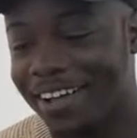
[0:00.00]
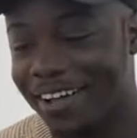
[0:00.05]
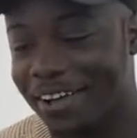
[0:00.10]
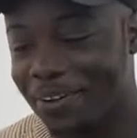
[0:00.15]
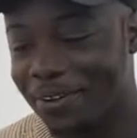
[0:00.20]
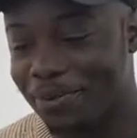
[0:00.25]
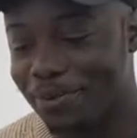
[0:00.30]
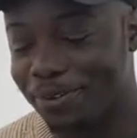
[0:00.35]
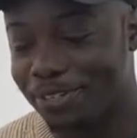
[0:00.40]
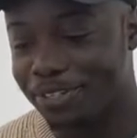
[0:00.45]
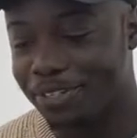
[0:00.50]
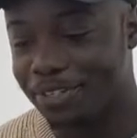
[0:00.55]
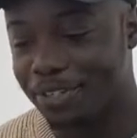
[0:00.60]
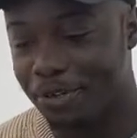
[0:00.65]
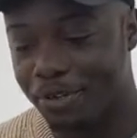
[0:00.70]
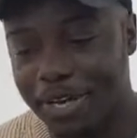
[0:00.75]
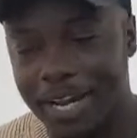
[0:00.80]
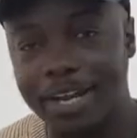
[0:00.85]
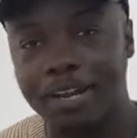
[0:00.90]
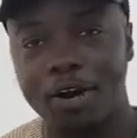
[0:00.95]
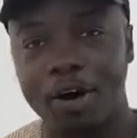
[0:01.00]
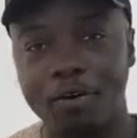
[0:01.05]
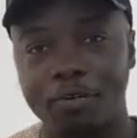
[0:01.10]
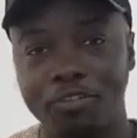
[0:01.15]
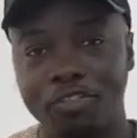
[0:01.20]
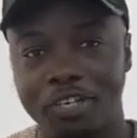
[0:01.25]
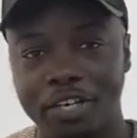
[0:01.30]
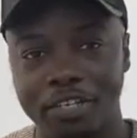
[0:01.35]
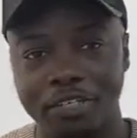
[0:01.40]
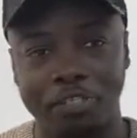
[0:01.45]
who was good at
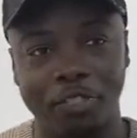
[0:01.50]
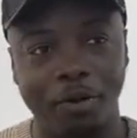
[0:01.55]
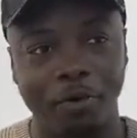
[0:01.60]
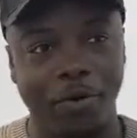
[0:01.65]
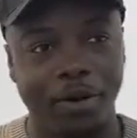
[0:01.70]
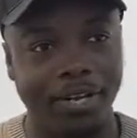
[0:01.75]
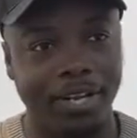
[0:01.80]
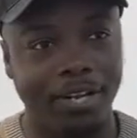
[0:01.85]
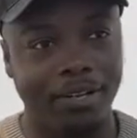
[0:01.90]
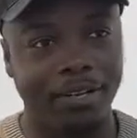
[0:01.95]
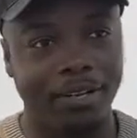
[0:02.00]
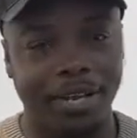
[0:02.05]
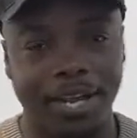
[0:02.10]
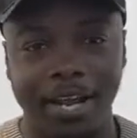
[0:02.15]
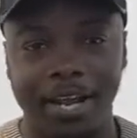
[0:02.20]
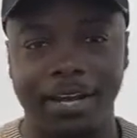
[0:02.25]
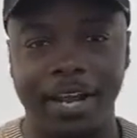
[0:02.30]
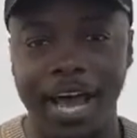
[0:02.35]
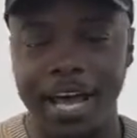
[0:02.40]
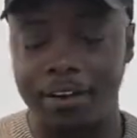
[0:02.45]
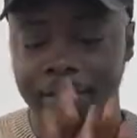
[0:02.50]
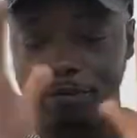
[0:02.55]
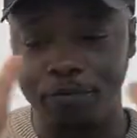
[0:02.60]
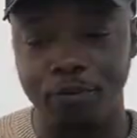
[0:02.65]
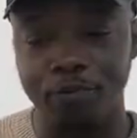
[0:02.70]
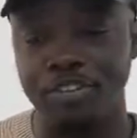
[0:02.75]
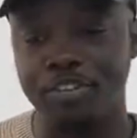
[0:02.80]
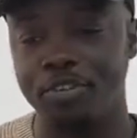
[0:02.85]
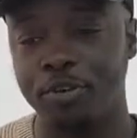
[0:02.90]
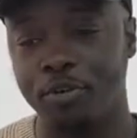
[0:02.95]
coaching and so on, and had a
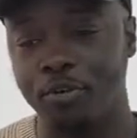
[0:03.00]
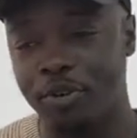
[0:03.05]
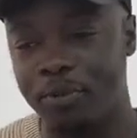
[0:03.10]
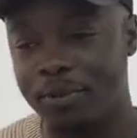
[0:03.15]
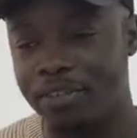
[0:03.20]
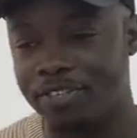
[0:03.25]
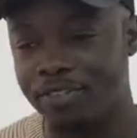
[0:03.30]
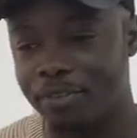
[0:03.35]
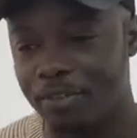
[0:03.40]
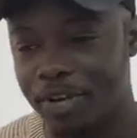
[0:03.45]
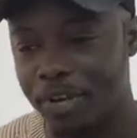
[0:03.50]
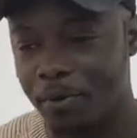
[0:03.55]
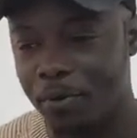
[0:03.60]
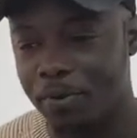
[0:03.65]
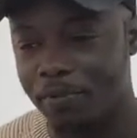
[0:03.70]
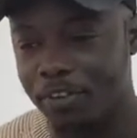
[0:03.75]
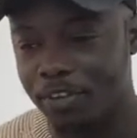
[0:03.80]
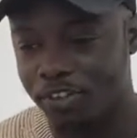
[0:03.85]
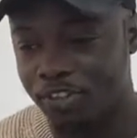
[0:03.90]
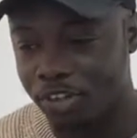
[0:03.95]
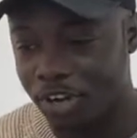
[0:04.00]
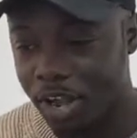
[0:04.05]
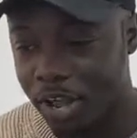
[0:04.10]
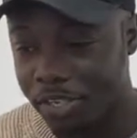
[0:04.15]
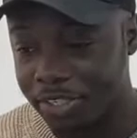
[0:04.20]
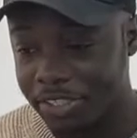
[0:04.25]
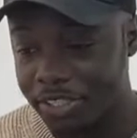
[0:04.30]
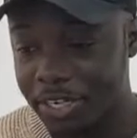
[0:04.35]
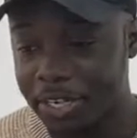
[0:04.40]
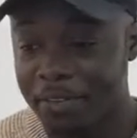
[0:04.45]
few disagreements with the
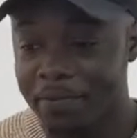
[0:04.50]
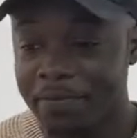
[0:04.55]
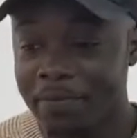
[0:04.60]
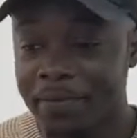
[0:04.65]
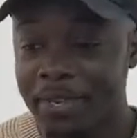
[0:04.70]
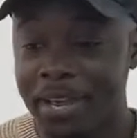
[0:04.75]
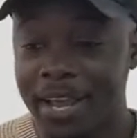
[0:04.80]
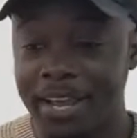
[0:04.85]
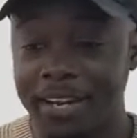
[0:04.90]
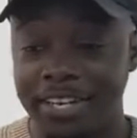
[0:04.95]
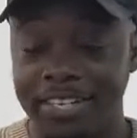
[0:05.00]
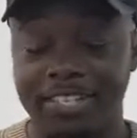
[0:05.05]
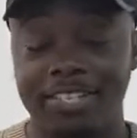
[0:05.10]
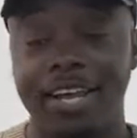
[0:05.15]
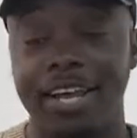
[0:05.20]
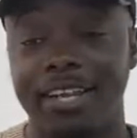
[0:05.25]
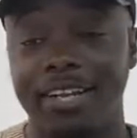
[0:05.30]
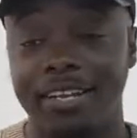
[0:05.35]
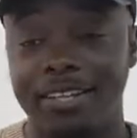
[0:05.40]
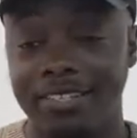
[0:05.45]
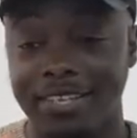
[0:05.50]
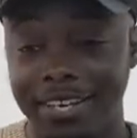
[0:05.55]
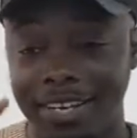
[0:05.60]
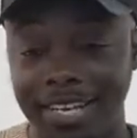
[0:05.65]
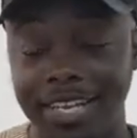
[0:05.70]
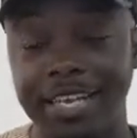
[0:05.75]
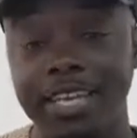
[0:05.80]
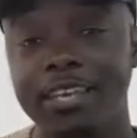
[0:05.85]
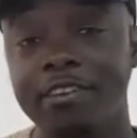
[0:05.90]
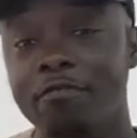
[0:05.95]
church and decided to
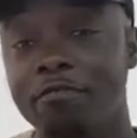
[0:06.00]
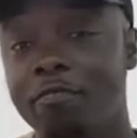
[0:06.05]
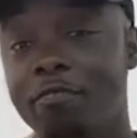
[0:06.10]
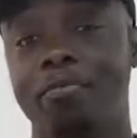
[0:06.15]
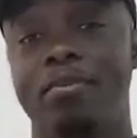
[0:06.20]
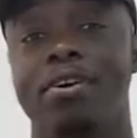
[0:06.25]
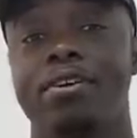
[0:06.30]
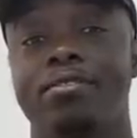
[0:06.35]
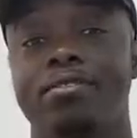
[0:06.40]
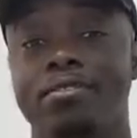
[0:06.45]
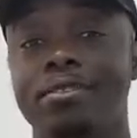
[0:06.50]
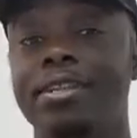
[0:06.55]
leave, but